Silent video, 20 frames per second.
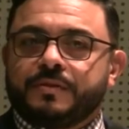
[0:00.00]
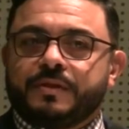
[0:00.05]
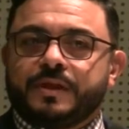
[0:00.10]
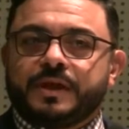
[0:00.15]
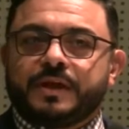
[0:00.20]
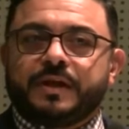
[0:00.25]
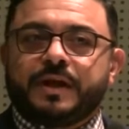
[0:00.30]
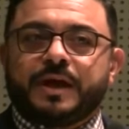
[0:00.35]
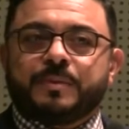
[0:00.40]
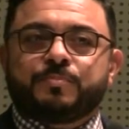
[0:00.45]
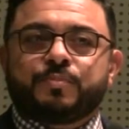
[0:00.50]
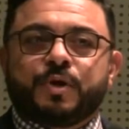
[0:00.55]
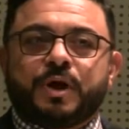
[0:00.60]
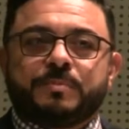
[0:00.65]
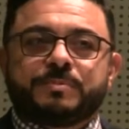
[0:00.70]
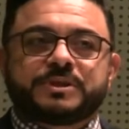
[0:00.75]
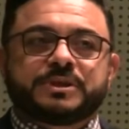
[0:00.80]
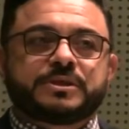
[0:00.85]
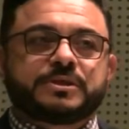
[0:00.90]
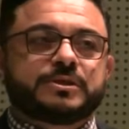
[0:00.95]
that God
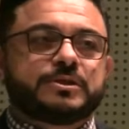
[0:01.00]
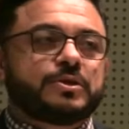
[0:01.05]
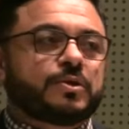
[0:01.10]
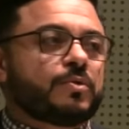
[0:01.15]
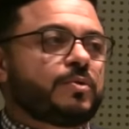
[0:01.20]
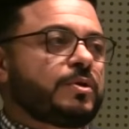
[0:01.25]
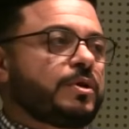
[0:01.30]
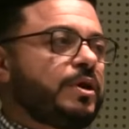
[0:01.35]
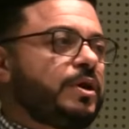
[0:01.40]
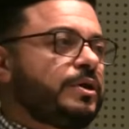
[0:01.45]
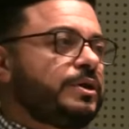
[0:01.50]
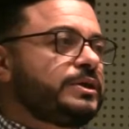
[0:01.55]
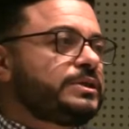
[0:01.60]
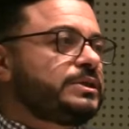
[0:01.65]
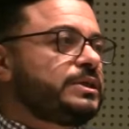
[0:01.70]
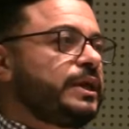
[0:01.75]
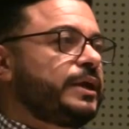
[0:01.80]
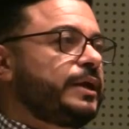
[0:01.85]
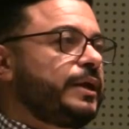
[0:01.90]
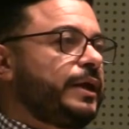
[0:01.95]
promises in the Quran,
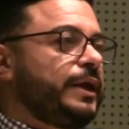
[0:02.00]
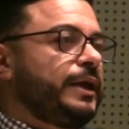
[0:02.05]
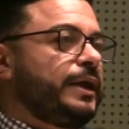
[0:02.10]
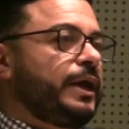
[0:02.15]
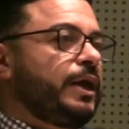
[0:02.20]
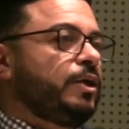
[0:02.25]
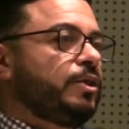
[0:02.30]
it's like a,